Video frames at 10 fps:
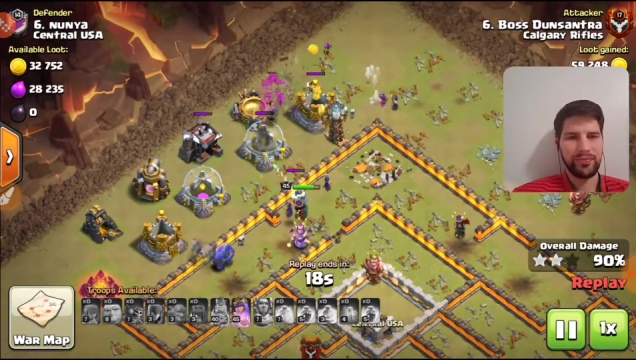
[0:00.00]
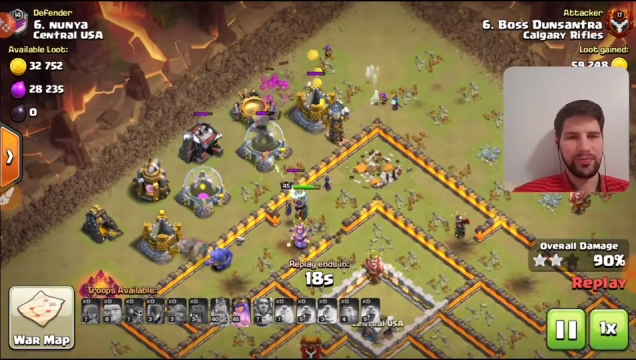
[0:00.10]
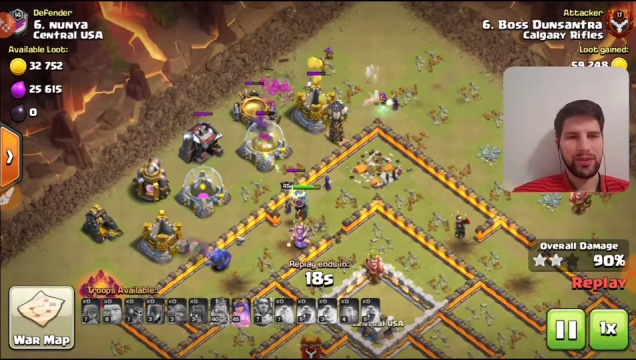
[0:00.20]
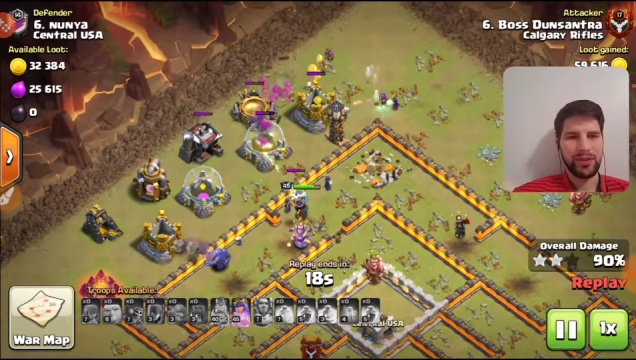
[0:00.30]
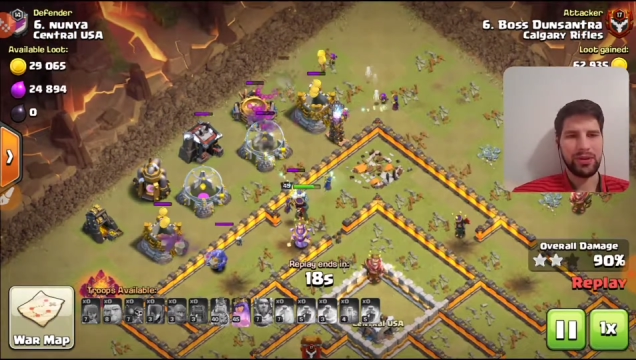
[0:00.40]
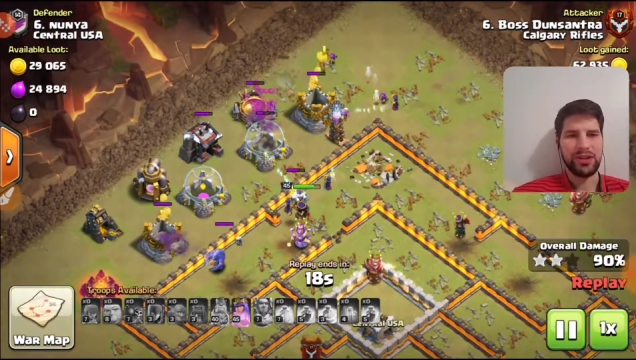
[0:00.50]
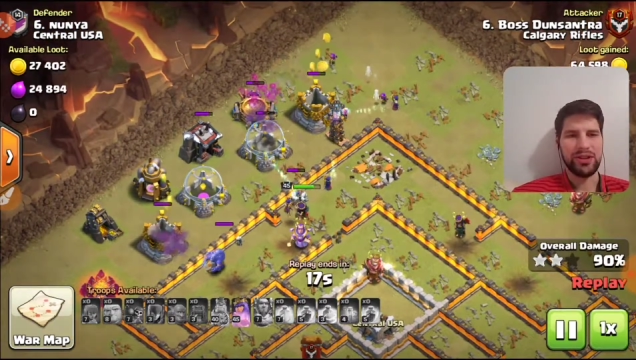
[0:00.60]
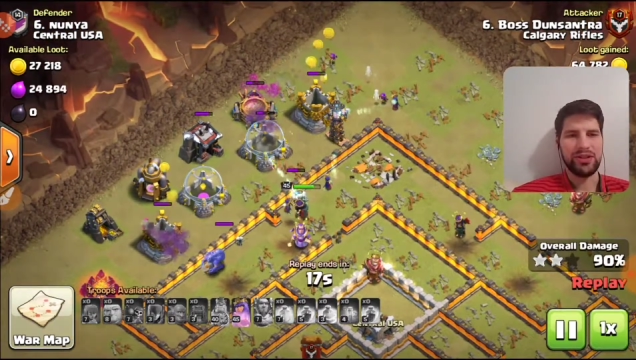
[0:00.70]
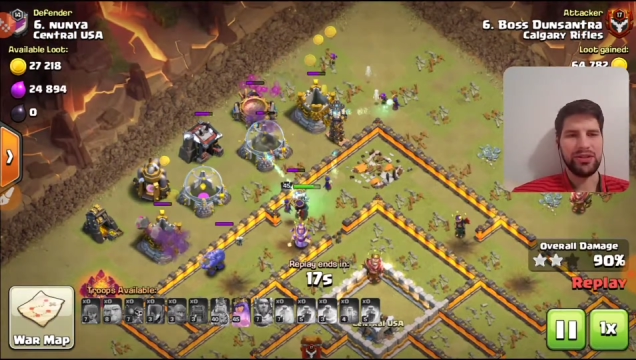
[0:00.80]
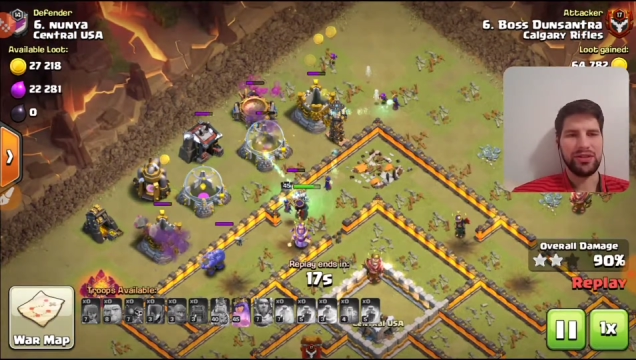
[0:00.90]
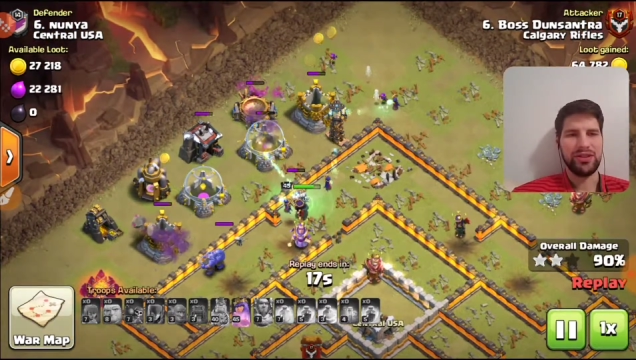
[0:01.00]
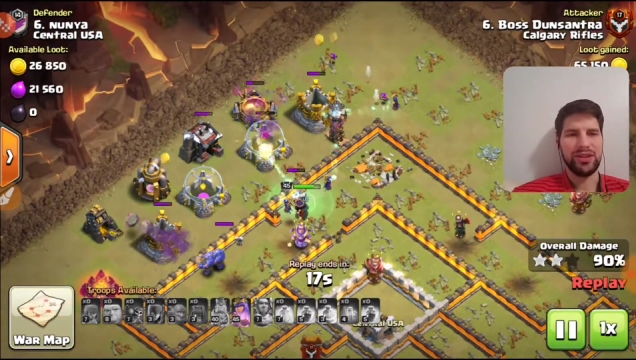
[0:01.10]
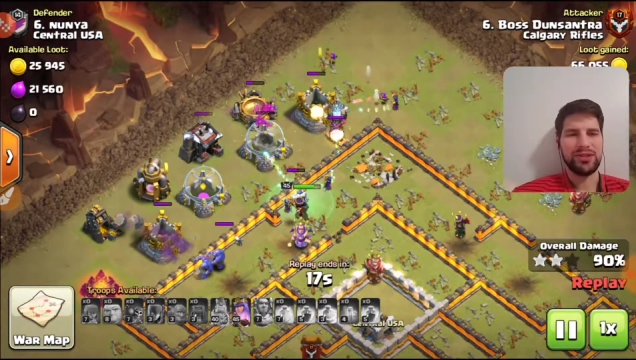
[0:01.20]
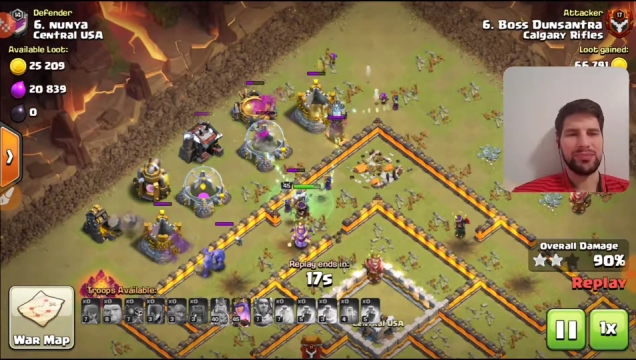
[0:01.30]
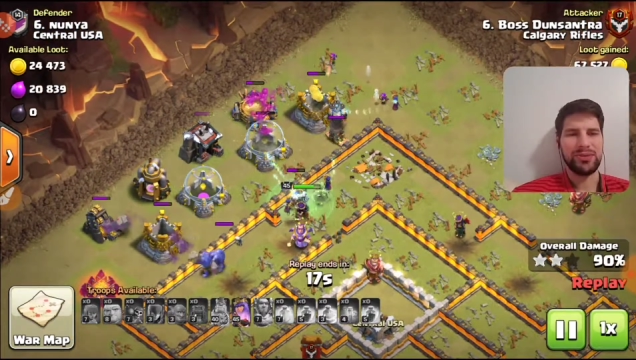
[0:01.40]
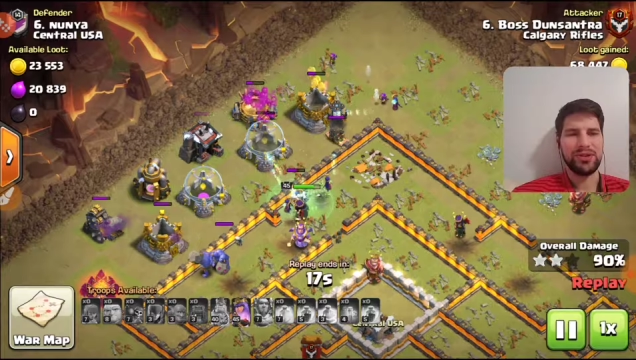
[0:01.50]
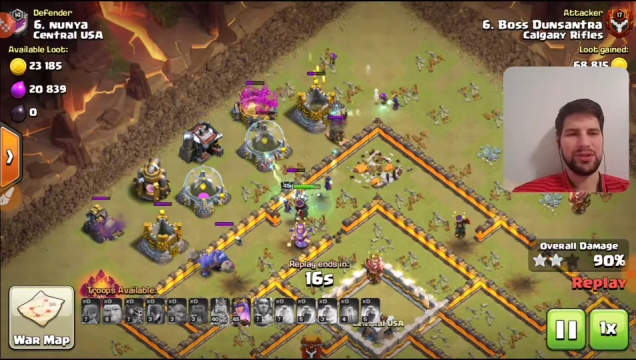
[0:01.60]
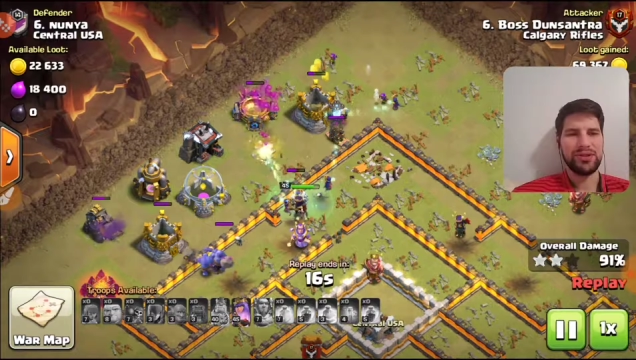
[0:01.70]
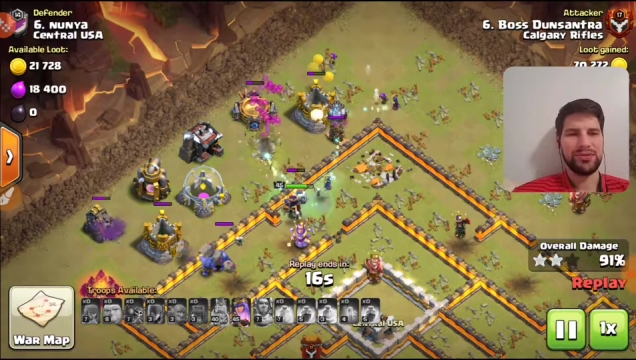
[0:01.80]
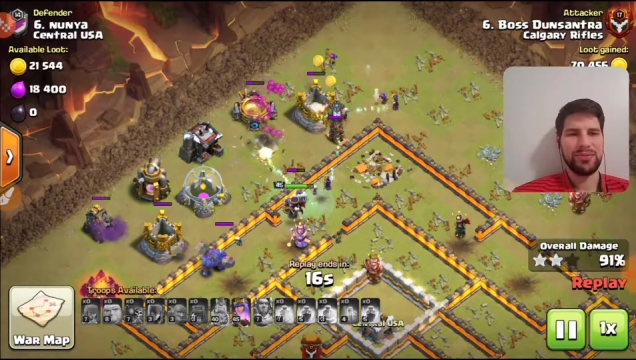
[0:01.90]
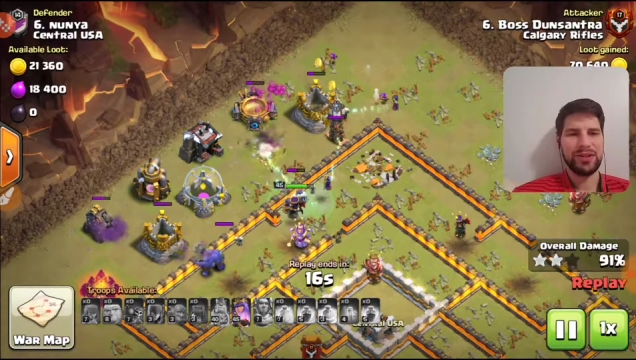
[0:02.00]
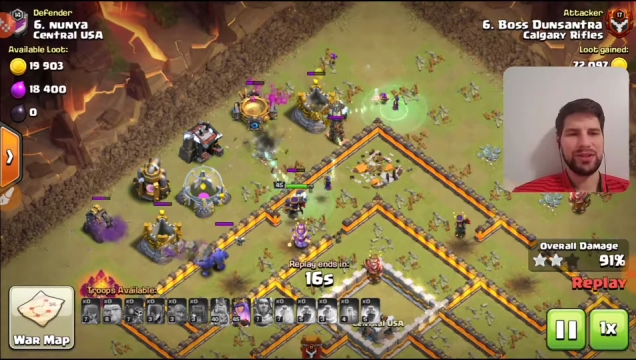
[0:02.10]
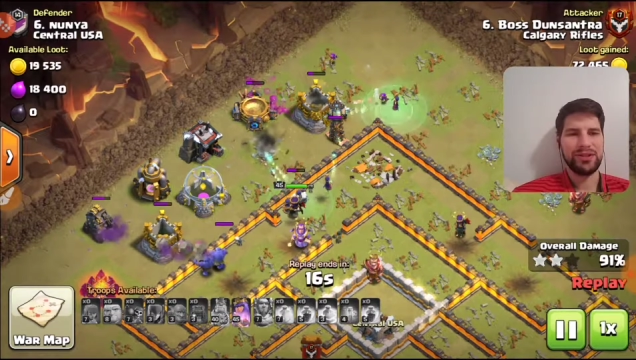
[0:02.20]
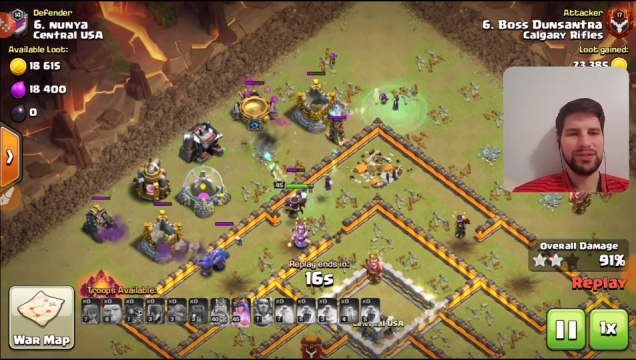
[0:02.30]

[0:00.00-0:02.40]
But at this point, it doesn't matter.